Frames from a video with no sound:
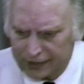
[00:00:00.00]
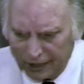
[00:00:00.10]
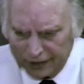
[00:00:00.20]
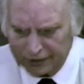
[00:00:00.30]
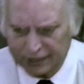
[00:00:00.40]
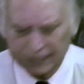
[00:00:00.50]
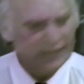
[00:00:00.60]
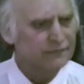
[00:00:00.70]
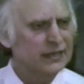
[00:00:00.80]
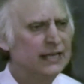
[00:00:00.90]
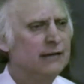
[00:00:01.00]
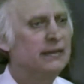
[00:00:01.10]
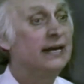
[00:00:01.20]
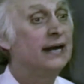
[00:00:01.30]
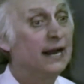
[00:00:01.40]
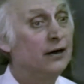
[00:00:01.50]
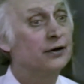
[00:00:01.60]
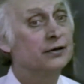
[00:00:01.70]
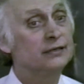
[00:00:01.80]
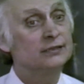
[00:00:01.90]
God could give to him in
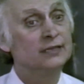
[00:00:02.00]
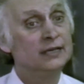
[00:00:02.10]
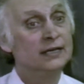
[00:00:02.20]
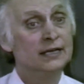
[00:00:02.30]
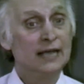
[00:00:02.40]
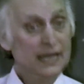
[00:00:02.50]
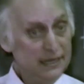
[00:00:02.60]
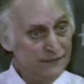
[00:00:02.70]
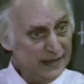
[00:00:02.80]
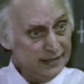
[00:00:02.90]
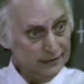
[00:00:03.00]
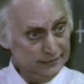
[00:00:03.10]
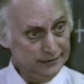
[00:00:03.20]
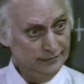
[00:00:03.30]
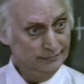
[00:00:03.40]
inheritance, and he failed.